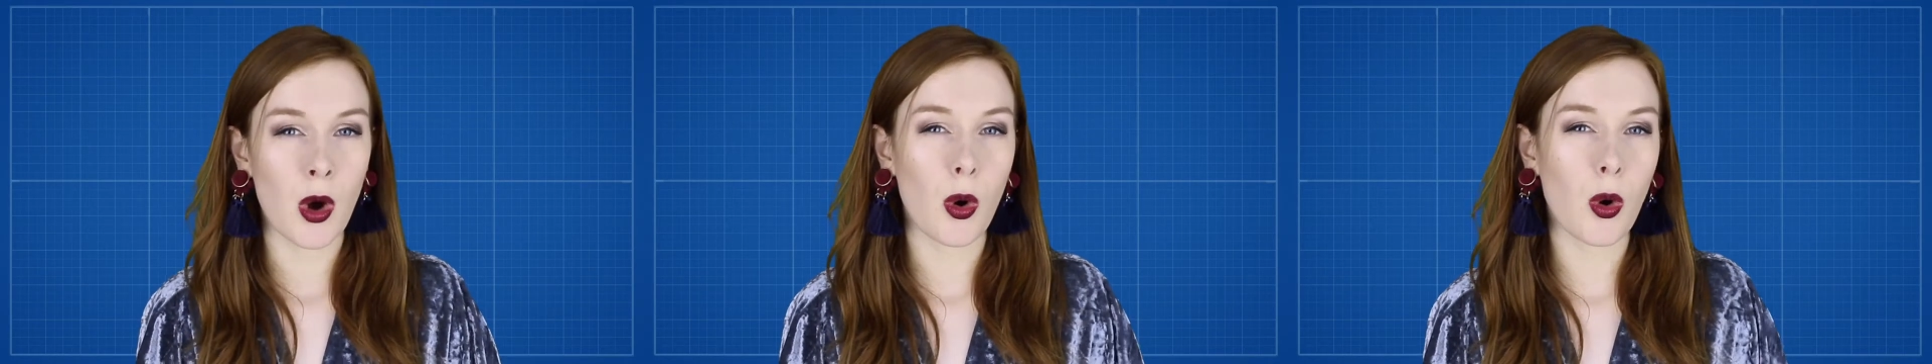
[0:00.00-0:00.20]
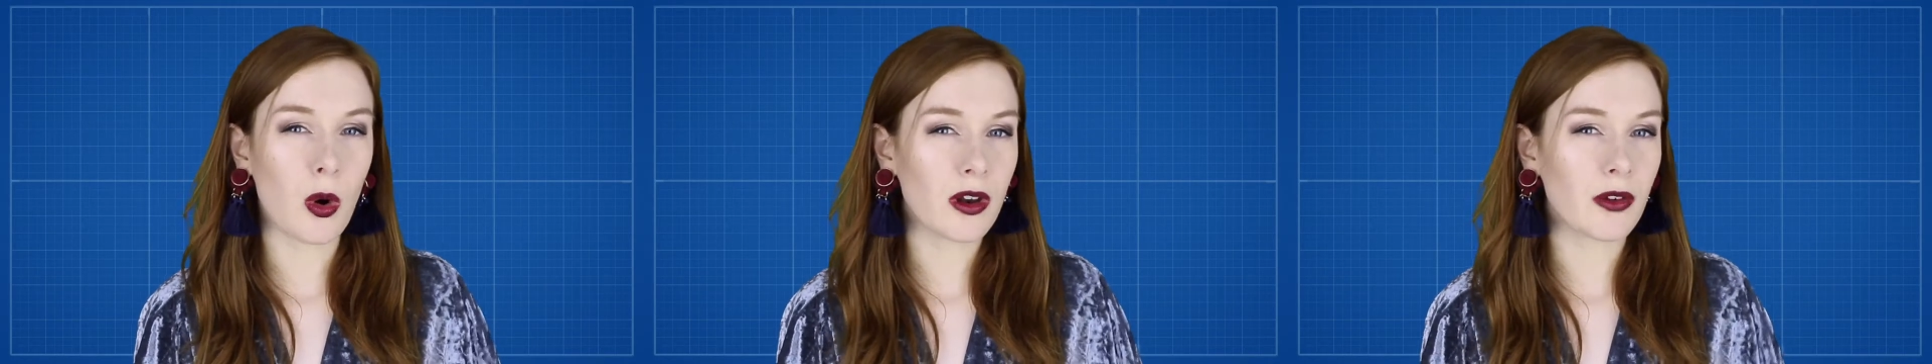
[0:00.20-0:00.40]

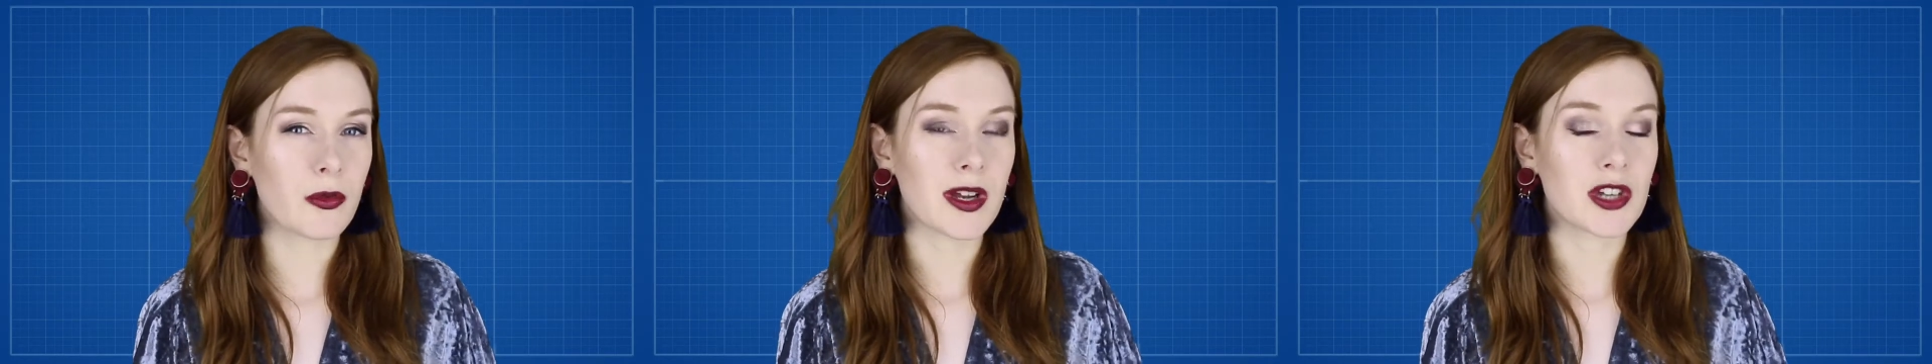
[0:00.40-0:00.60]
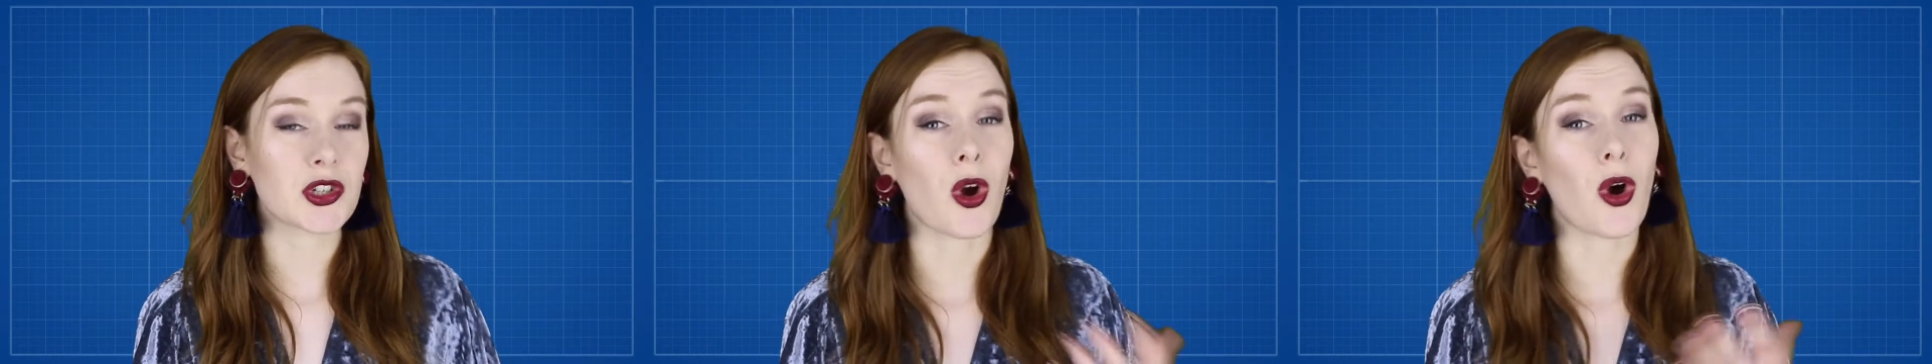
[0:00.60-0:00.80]
all of
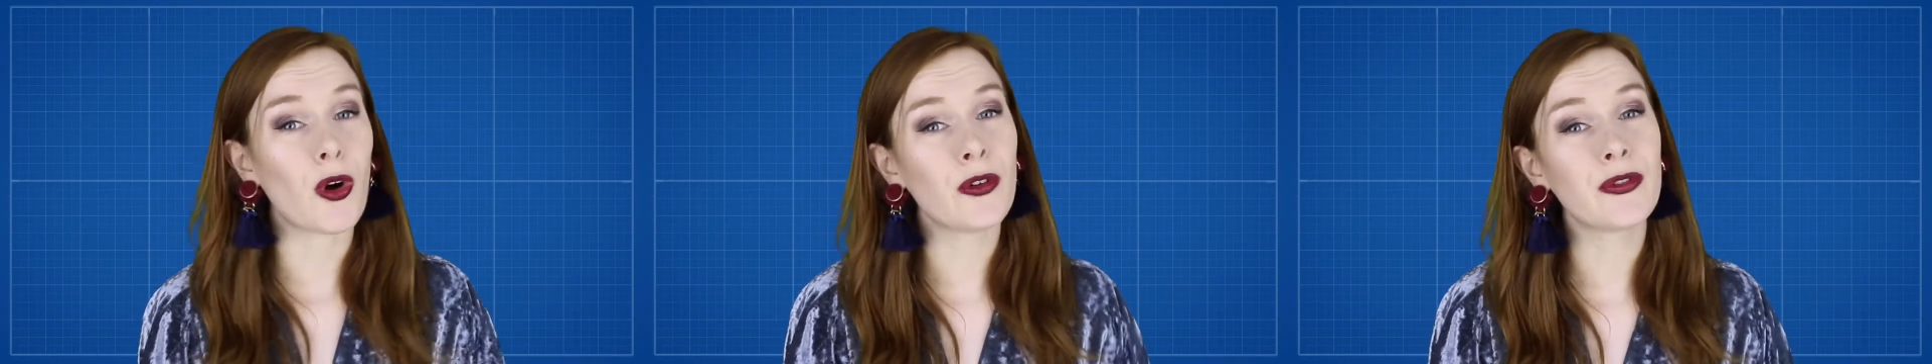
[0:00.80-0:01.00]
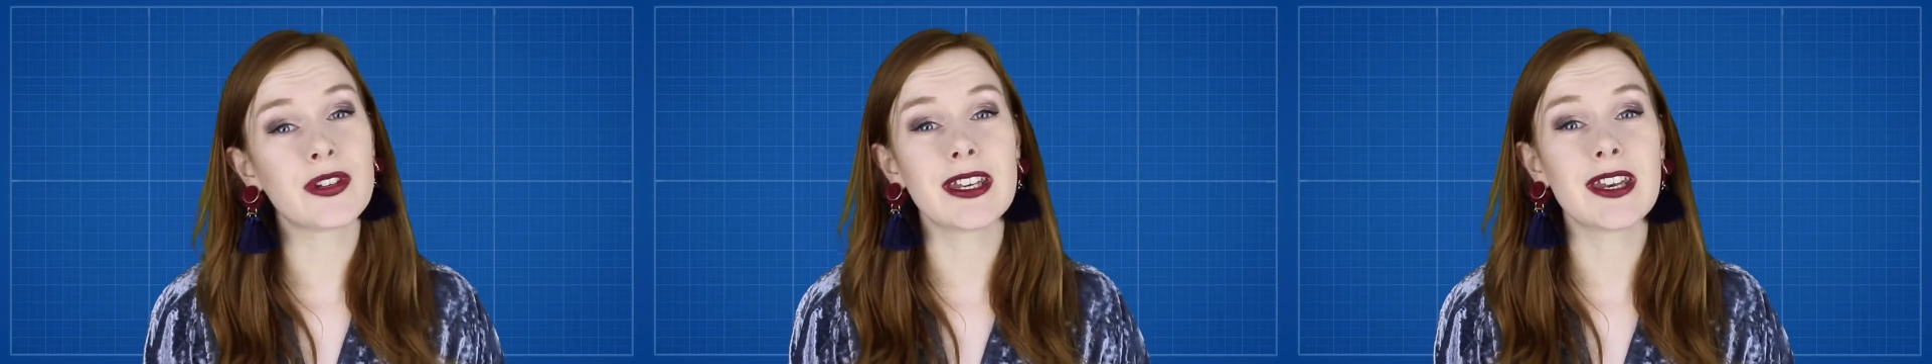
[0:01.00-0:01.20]
which
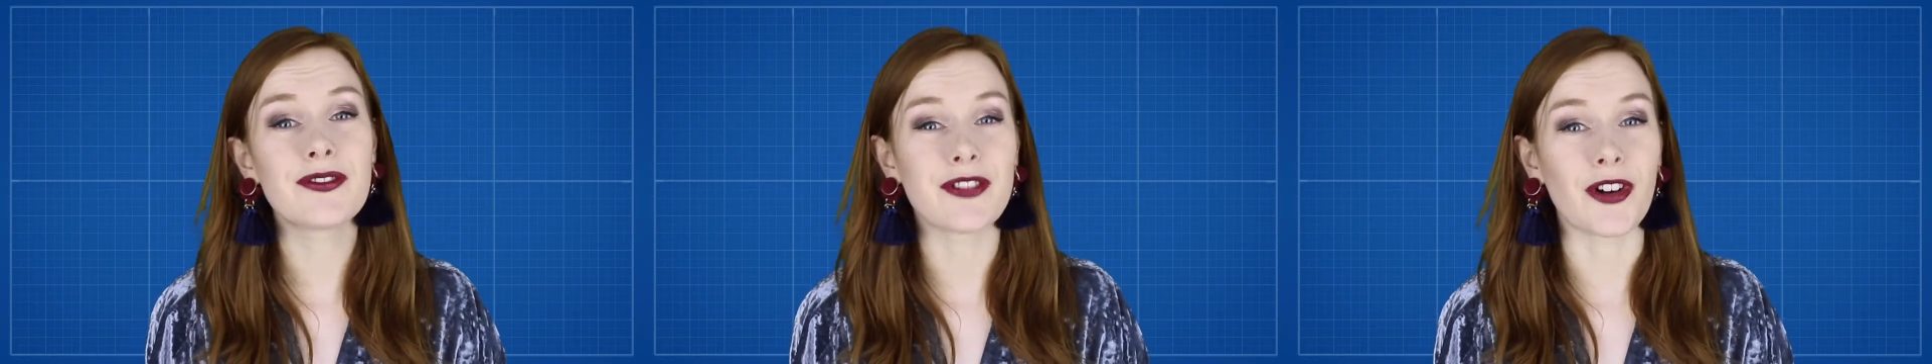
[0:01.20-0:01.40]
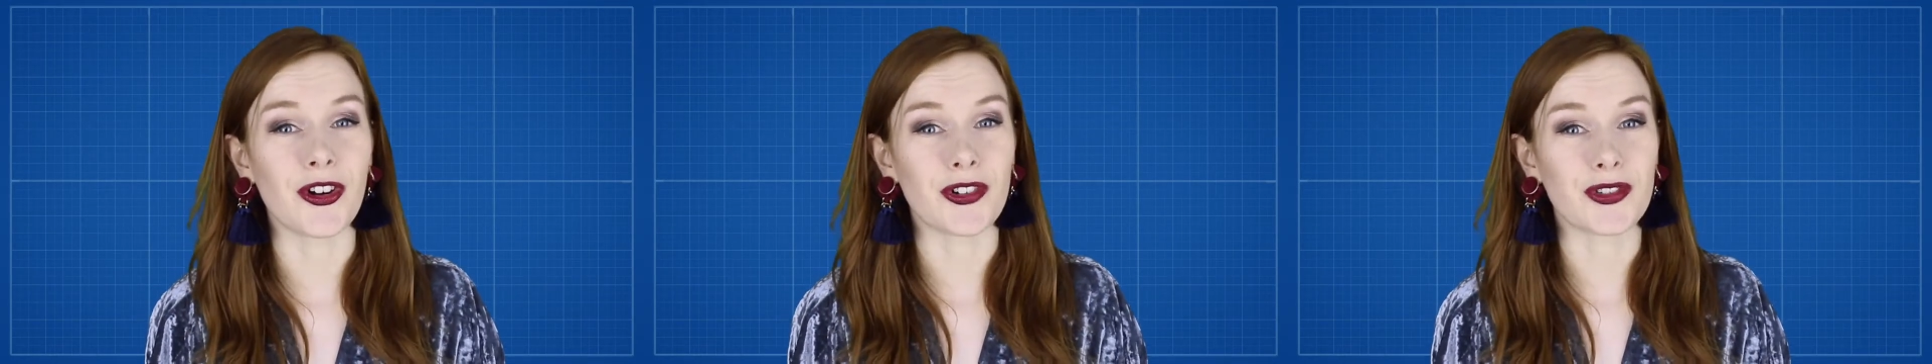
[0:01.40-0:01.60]
often
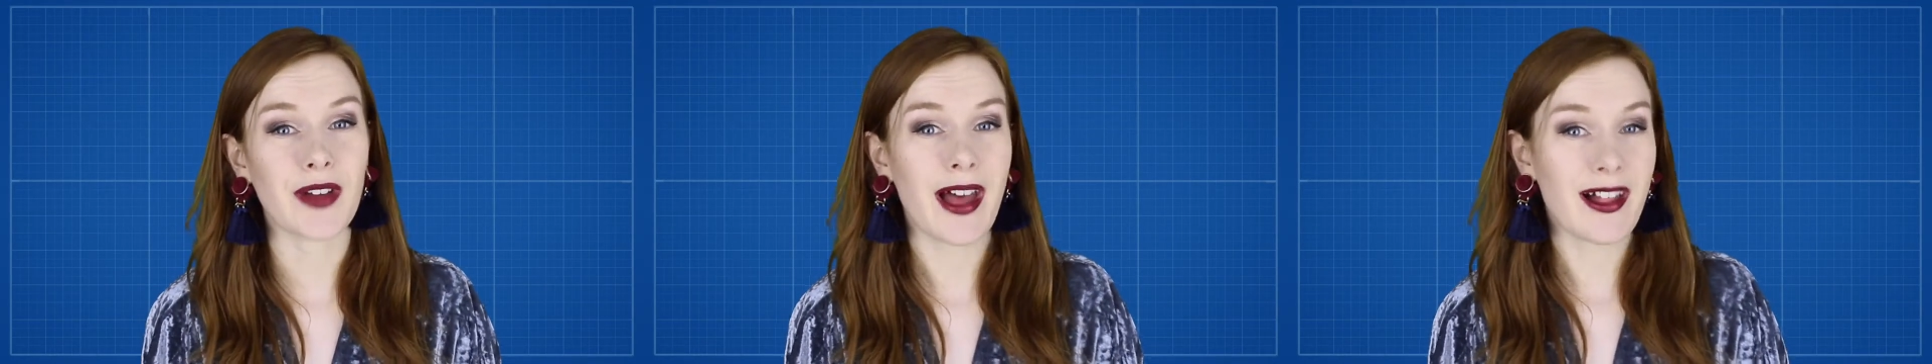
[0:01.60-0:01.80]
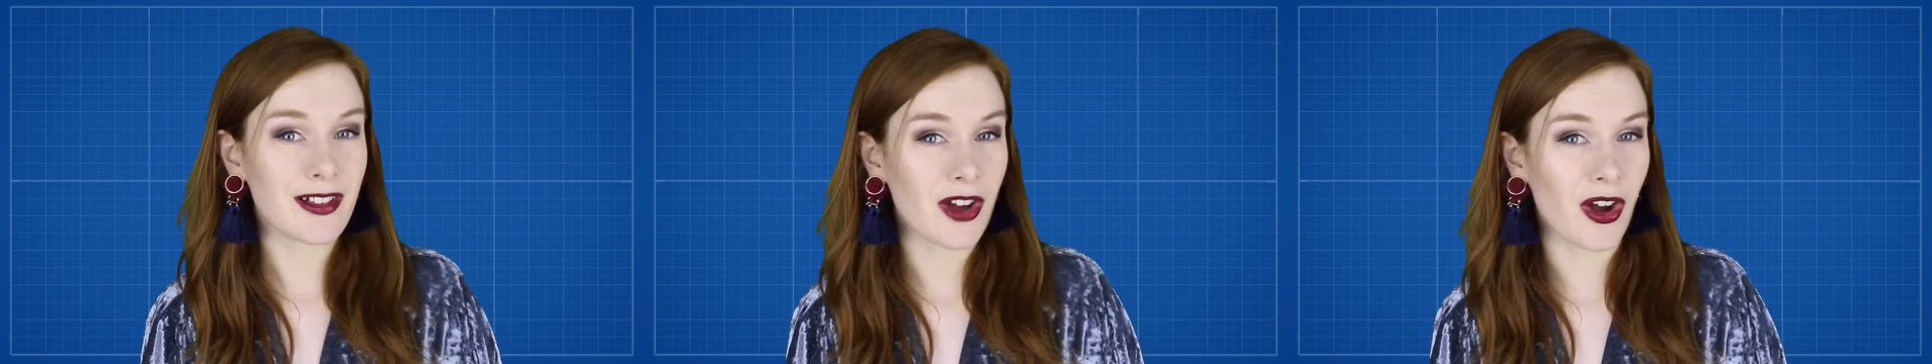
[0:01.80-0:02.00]
involve
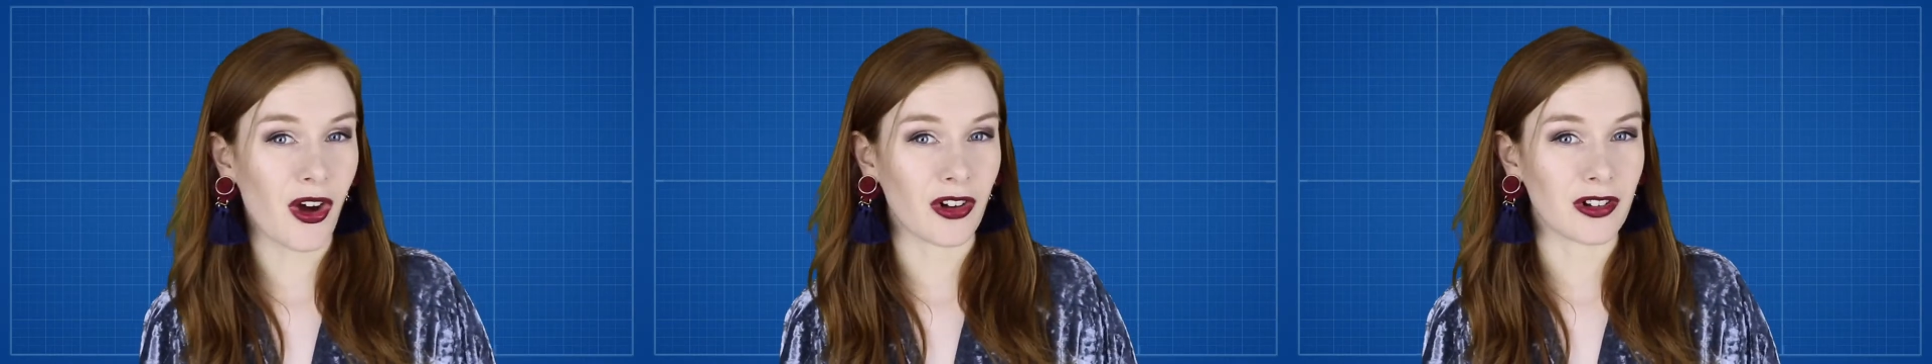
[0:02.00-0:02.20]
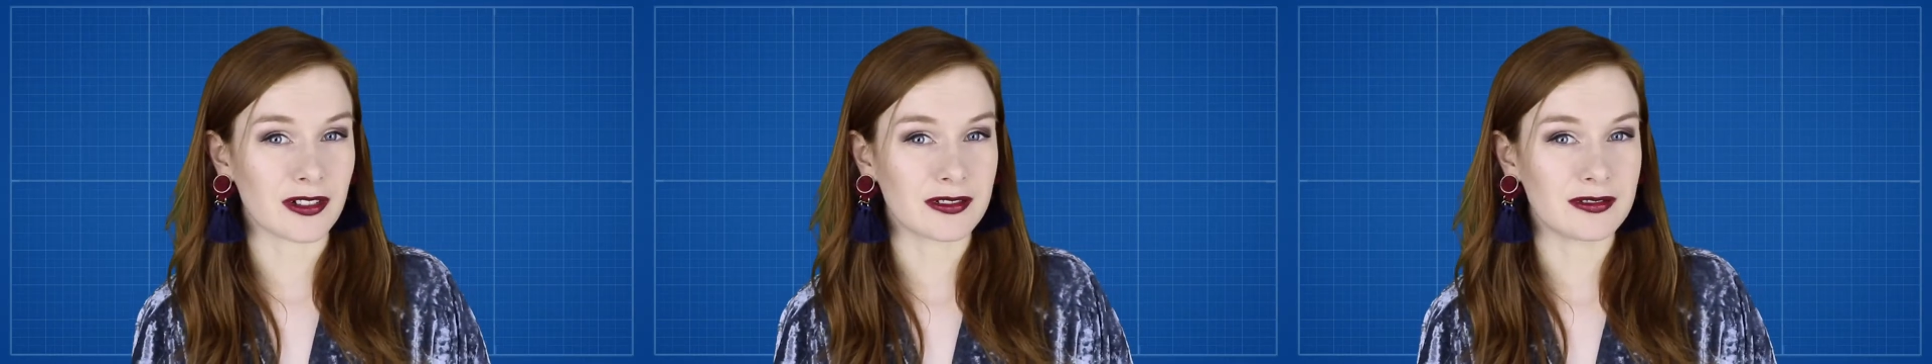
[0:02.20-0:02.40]

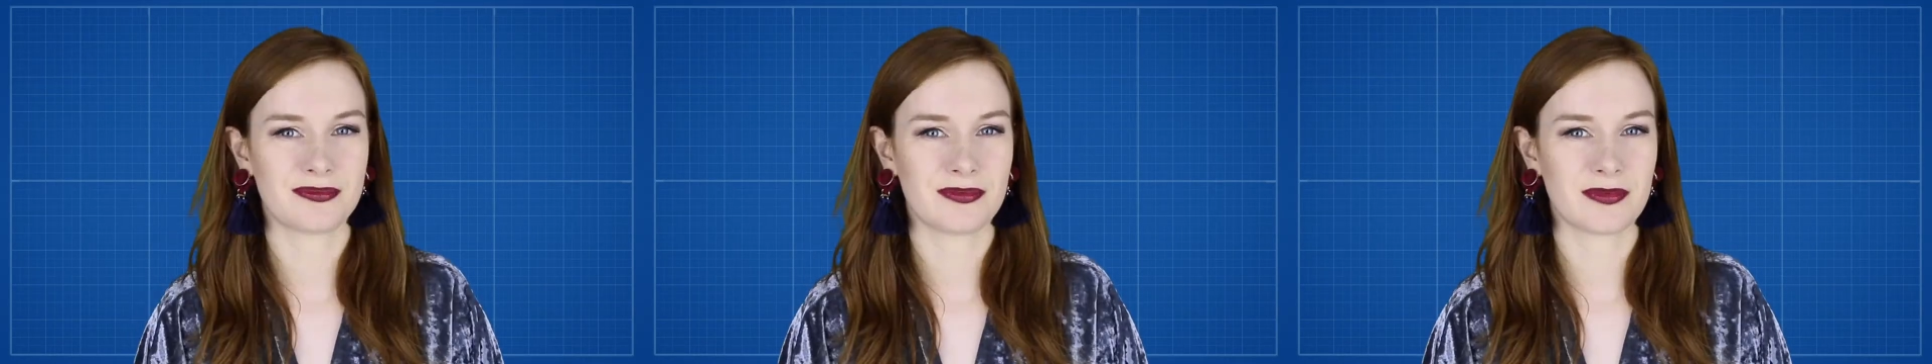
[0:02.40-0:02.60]
alcohol.